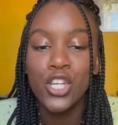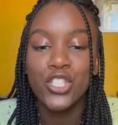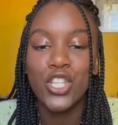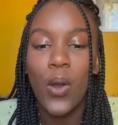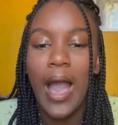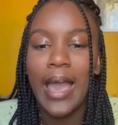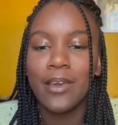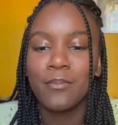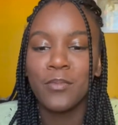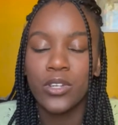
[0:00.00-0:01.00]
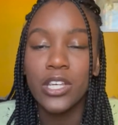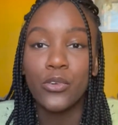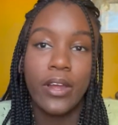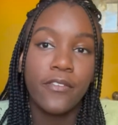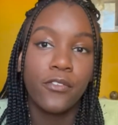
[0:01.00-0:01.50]
So I'm really
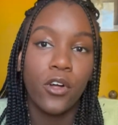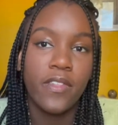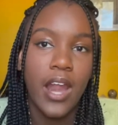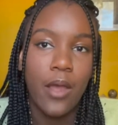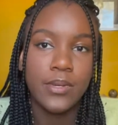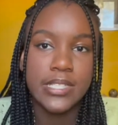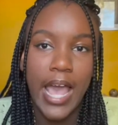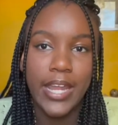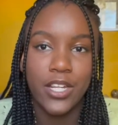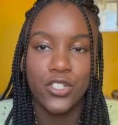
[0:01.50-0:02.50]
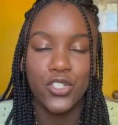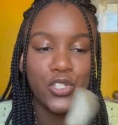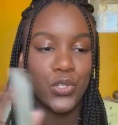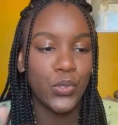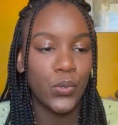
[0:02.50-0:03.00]
grateful that I was guided
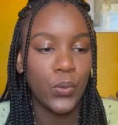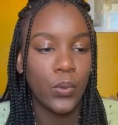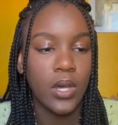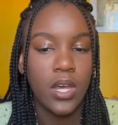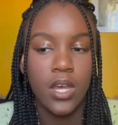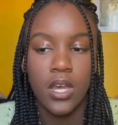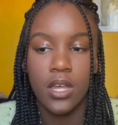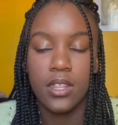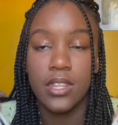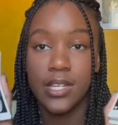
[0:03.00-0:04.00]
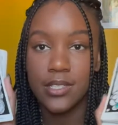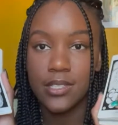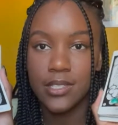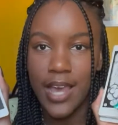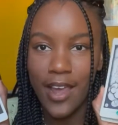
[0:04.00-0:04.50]
to this
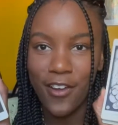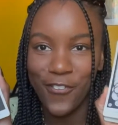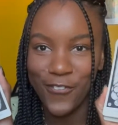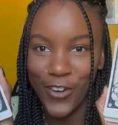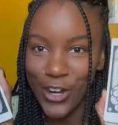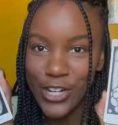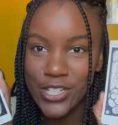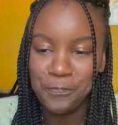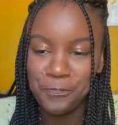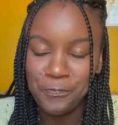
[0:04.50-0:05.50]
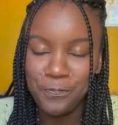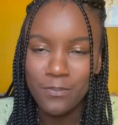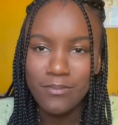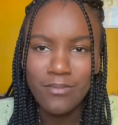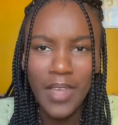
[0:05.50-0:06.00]
deck first,
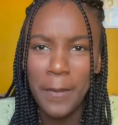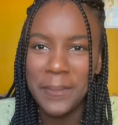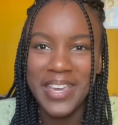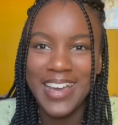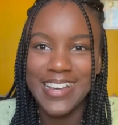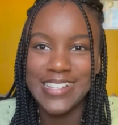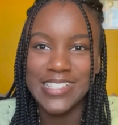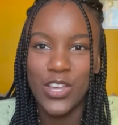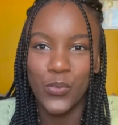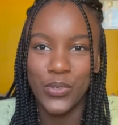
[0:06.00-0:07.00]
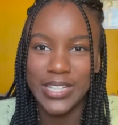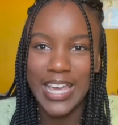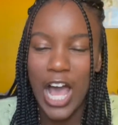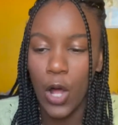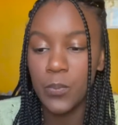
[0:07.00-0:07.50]
because it really
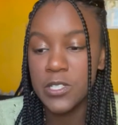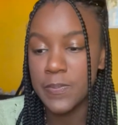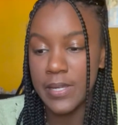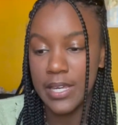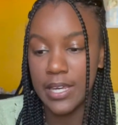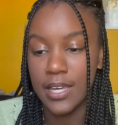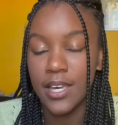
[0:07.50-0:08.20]
helped me.